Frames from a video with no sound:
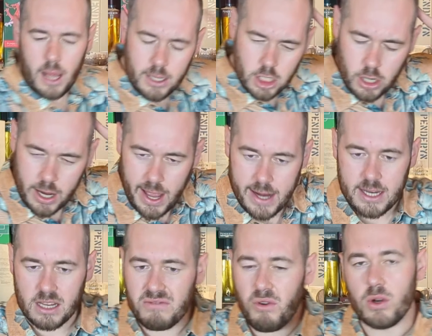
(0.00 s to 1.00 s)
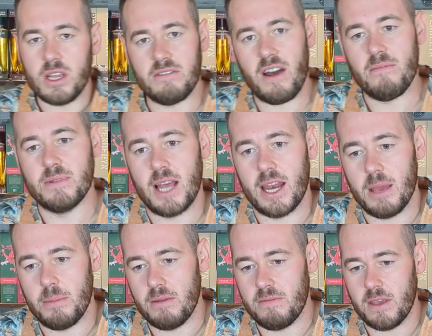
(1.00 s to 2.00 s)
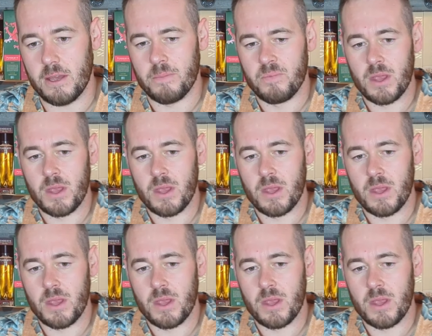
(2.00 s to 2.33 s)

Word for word: Elijah Craig eighteen is forty-five percent A B V.